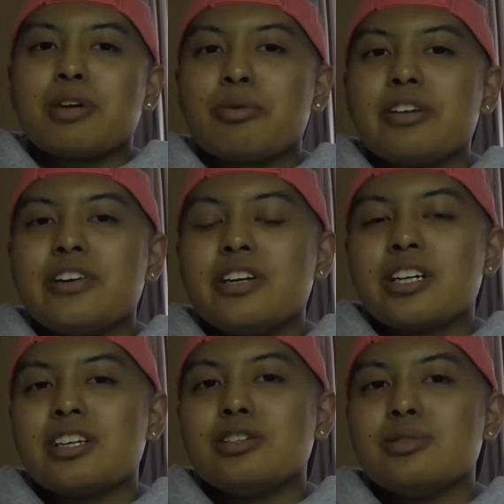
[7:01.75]
is my way of
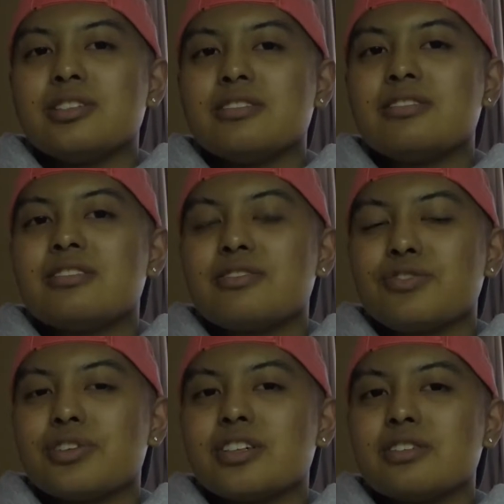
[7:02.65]
hooking you in
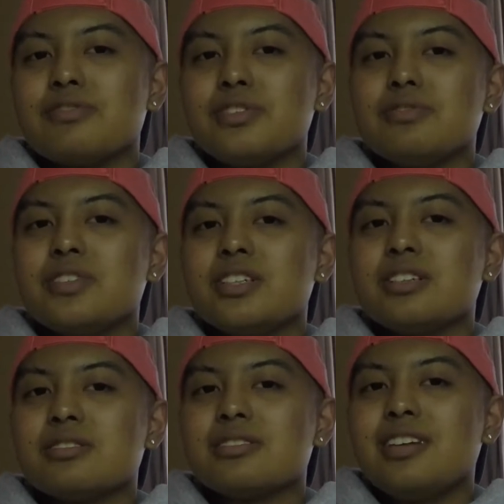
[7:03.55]
for another few
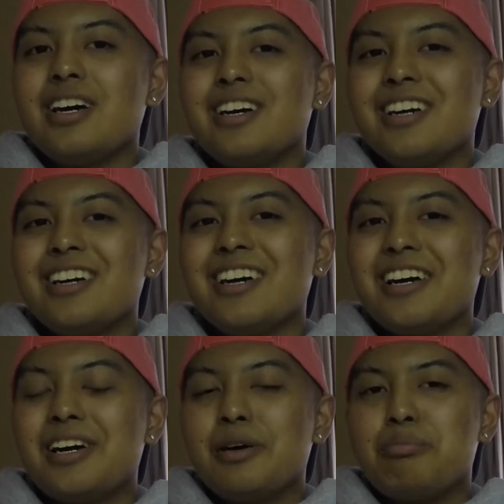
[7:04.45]
videos.
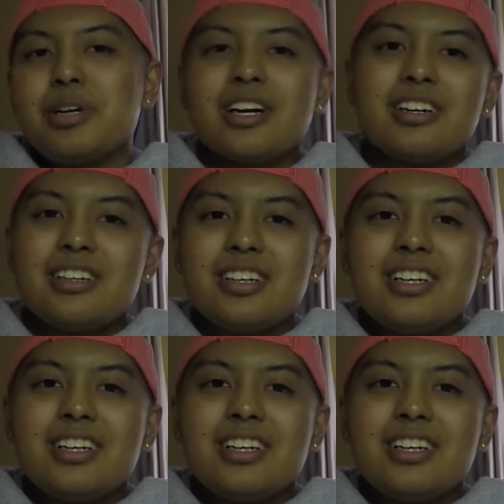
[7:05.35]
But yeah,